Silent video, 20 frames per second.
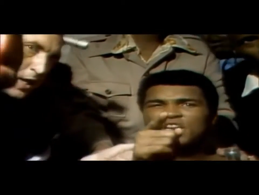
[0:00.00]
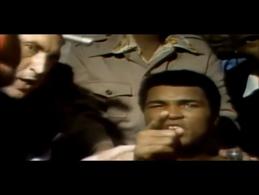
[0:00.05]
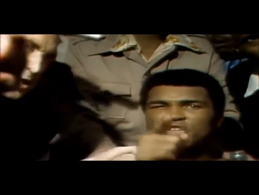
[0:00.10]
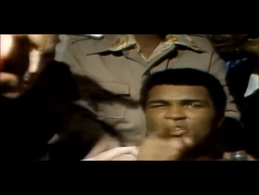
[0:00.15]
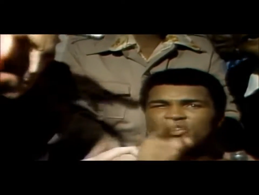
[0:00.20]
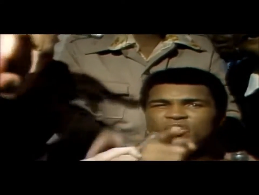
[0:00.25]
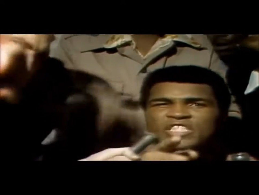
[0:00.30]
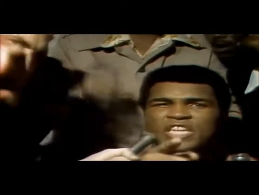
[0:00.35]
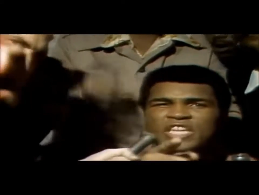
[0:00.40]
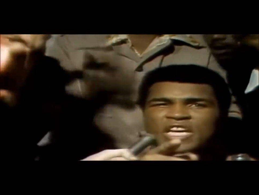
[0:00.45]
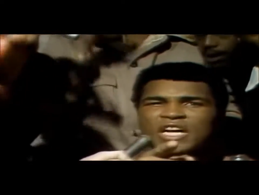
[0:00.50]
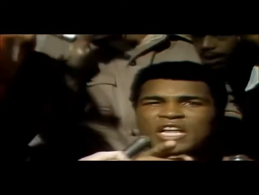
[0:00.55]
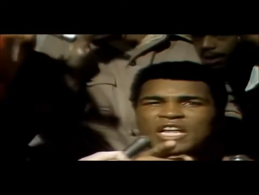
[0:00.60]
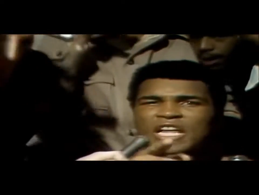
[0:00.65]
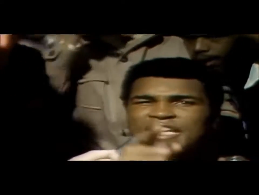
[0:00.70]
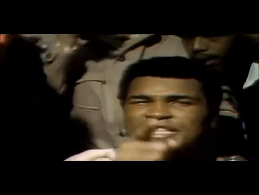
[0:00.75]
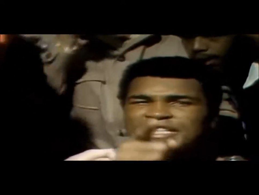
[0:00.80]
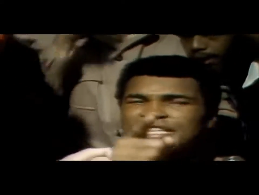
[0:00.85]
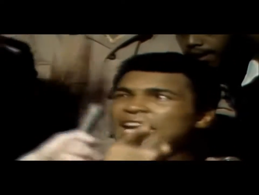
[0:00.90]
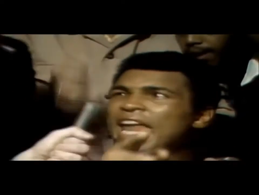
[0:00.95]

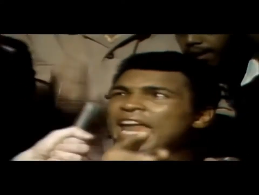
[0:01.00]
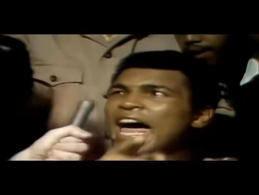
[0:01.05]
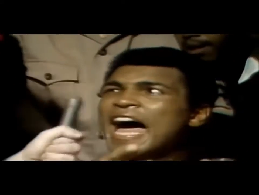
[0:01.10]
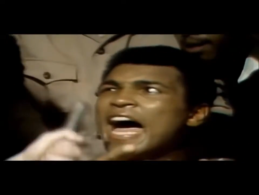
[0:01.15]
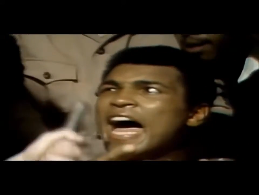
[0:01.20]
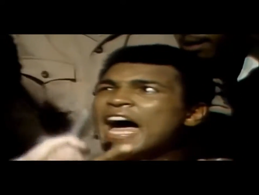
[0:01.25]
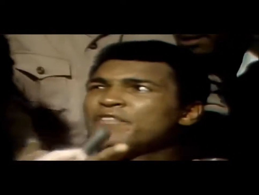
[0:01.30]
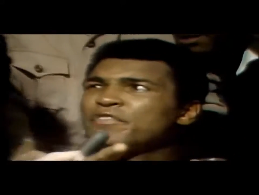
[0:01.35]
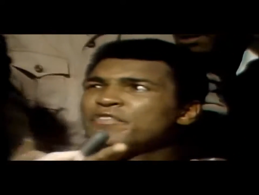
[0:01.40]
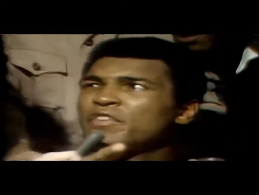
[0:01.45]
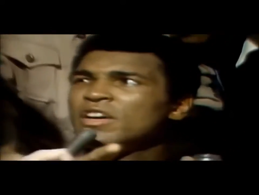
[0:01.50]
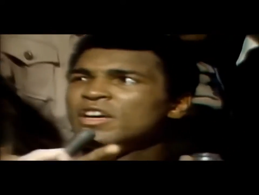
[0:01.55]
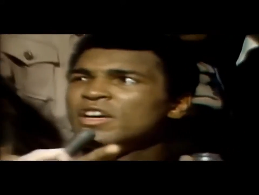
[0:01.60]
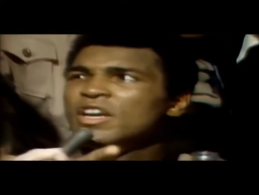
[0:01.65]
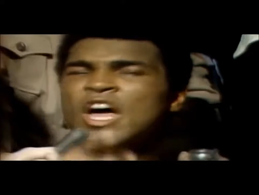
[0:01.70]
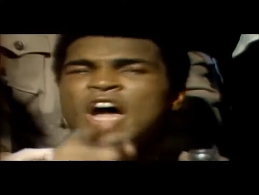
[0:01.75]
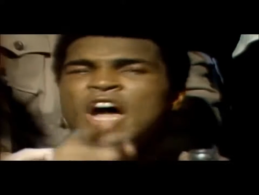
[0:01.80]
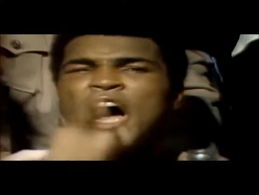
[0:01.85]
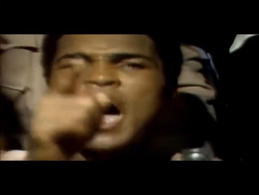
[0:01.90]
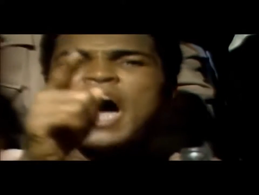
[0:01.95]
Utah is alive
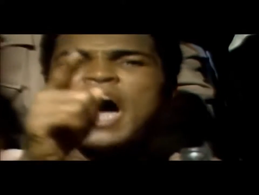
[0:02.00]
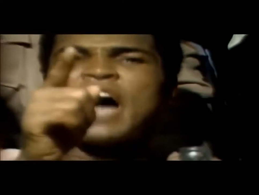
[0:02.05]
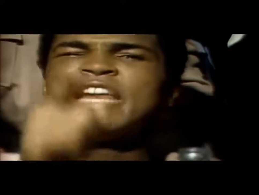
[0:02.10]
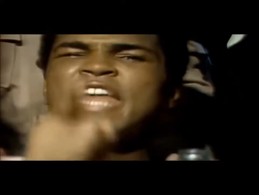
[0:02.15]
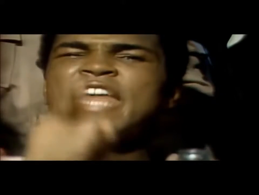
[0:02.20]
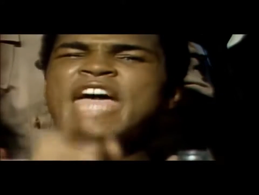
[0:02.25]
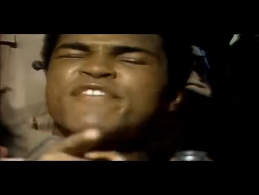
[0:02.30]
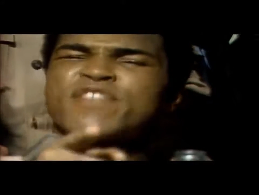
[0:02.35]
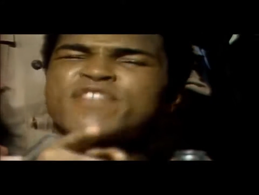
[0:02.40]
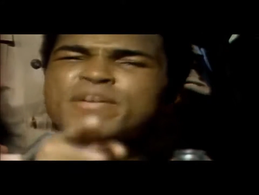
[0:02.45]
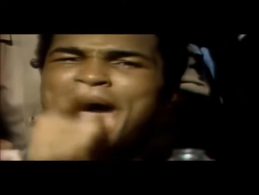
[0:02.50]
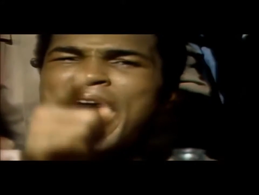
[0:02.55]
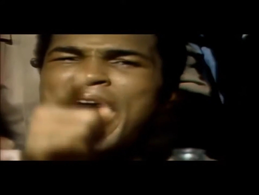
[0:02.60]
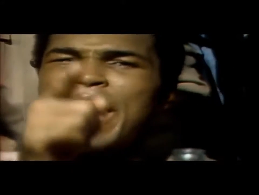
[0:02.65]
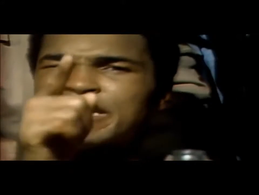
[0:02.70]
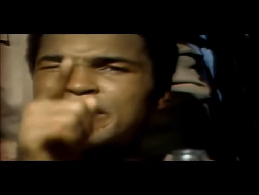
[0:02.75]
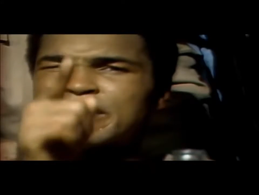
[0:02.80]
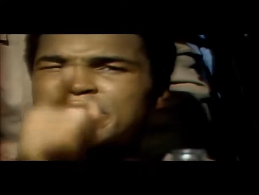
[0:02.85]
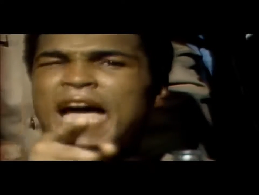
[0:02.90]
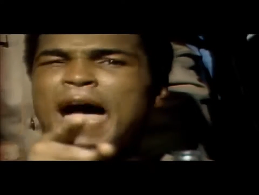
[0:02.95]
right now.
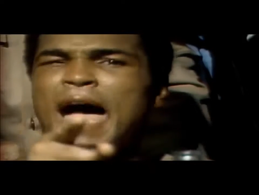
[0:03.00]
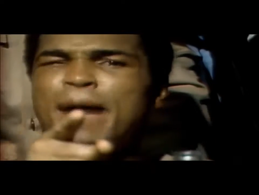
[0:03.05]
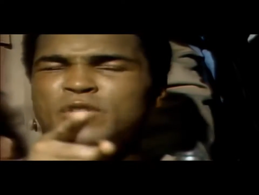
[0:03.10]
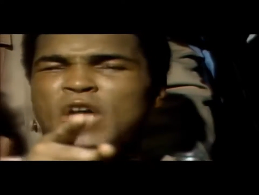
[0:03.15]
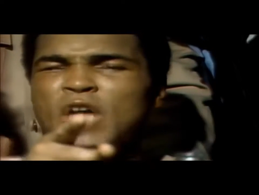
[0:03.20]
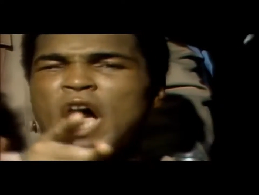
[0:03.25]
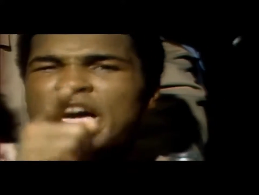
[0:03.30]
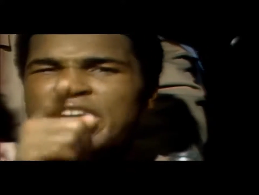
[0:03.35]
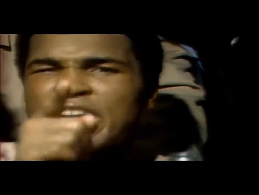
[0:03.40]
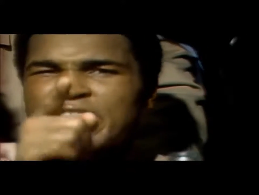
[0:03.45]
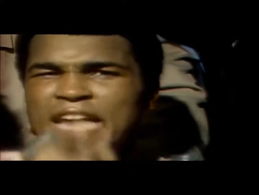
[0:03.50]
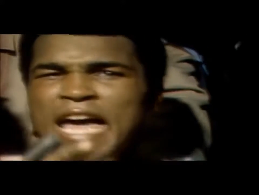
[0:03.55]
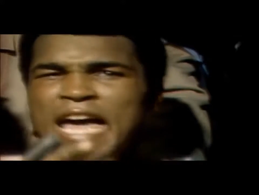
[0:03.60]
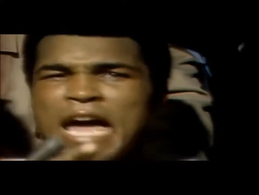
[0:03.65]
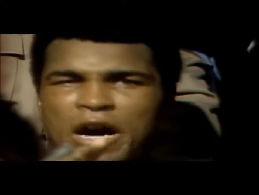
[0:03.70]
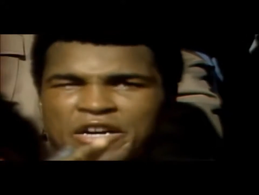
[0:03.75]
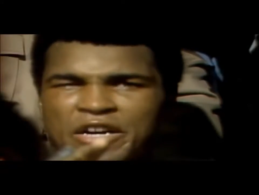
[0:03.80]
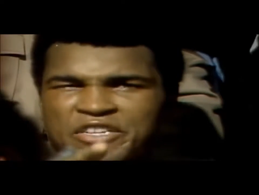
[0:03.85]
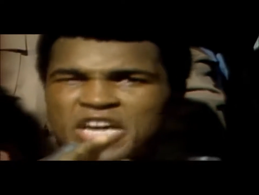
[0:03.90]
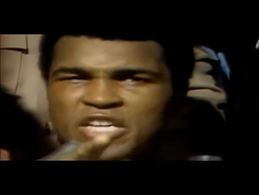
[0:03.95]
Everybody stop talking
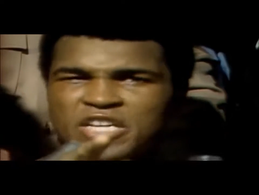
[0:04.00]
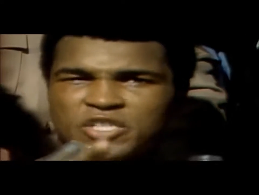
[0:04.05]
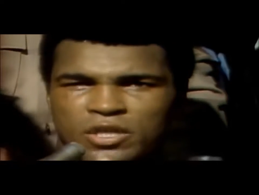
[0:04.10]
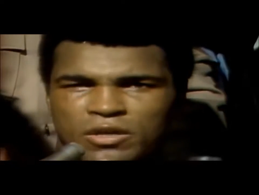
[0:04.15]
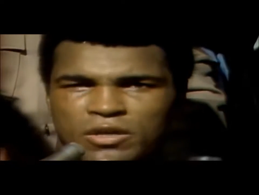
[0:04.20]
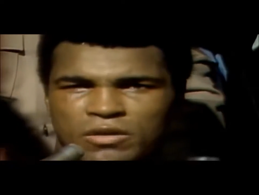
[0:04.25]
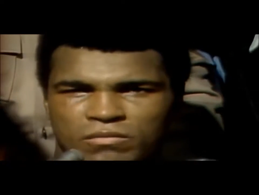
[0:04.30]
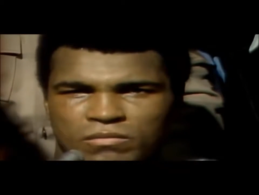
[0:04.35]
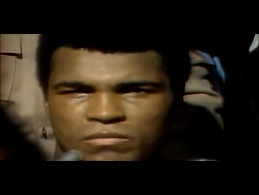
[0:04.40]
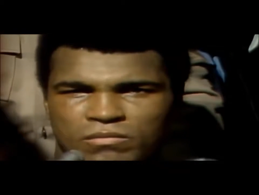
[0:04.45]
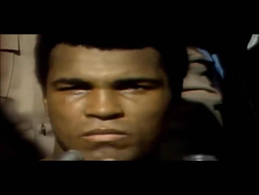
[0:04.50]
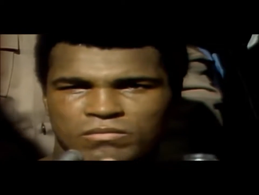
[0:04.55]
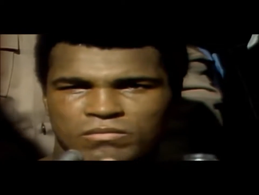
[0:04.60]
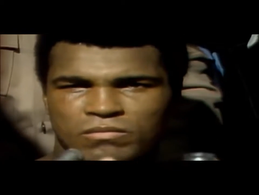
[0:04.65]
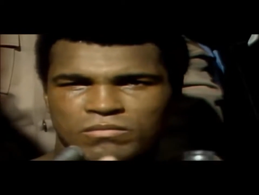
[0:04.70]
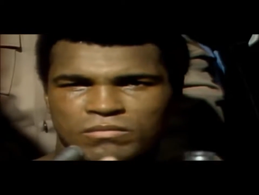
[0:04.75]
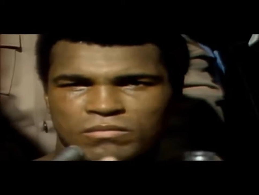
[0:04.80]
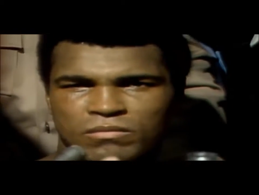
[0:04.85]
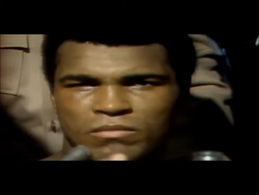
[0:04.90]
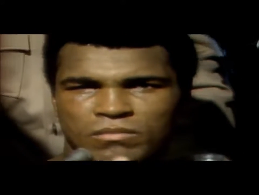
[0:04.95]
now, attention.
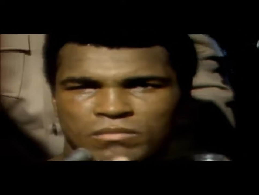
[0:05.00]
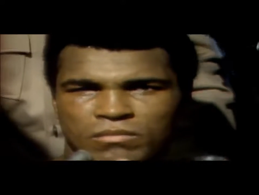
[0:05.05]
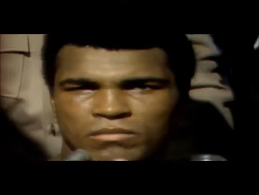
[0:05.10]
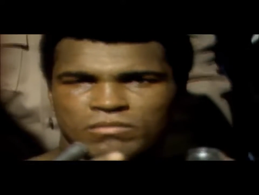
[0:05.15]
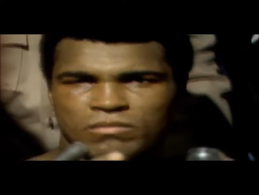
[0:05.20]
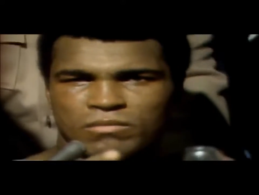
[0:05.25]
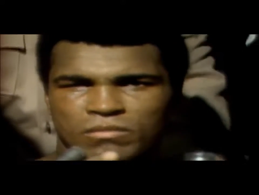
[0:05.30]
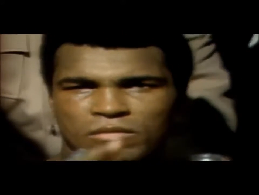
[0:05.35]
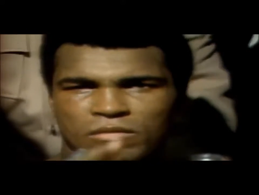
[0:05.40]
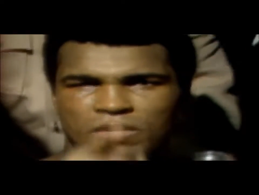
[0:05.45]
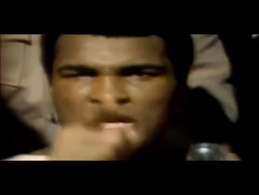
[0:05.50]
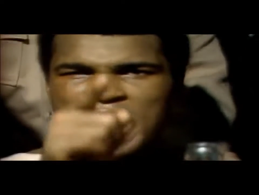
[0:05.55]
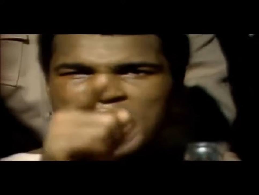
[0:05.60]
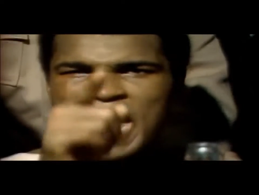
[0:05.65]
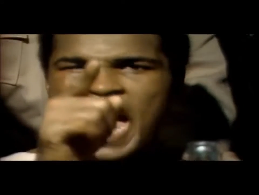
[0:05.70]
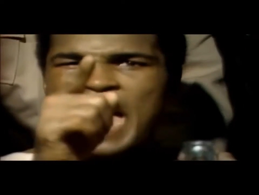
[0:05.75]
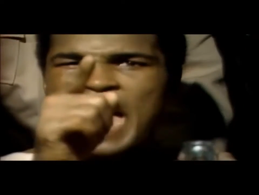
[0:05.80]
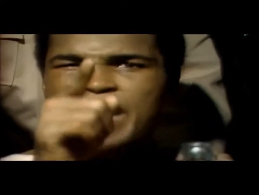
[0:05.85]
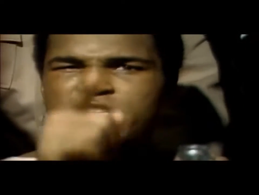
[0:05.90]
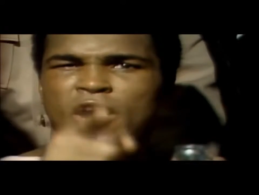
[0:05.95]

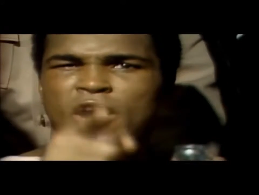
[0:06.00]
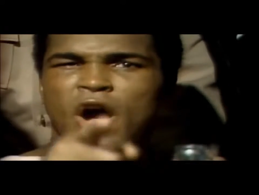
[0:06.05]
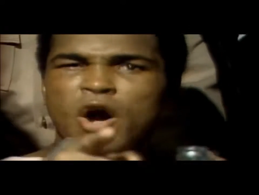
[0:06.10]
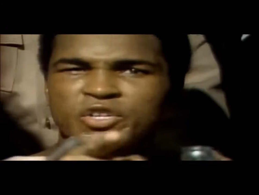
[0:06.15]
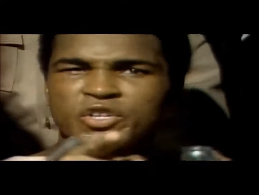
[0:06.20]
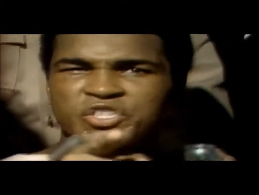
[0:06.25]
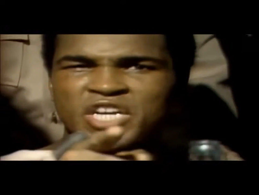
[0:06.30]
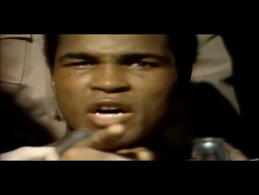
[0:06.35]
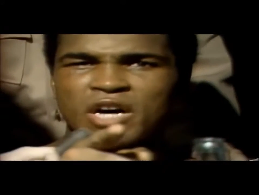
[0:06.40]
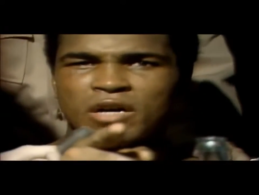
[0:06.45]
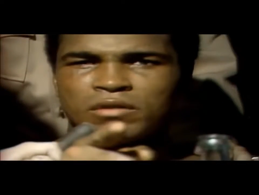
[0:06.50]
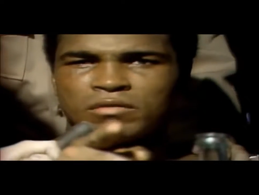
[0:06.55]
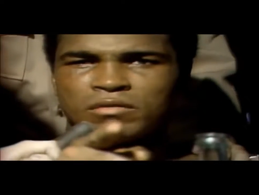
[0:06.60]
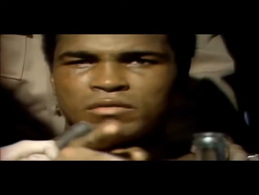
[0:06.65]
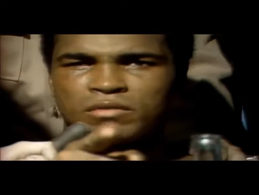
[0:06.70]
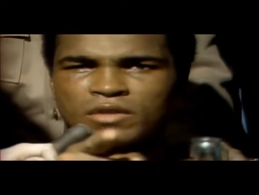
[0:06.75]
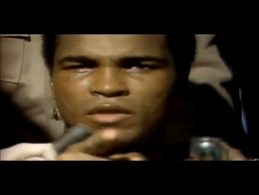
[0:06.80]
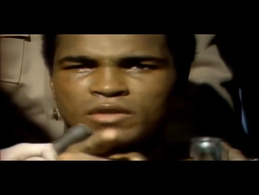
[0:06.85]
I told you,